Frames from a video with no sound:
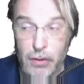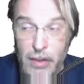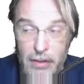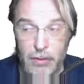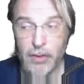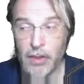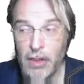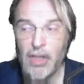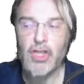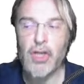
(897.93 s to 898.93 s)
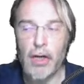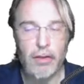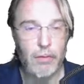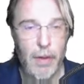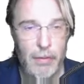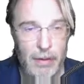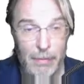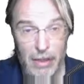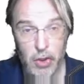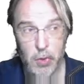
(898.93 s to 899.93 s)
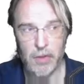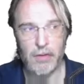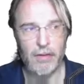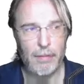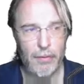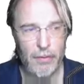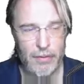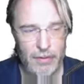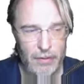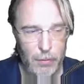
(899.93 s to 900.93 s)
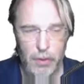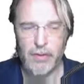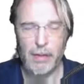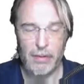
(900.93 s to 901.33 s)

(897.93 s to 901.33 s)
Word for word: You can just start the query, make sure that the temporary the work table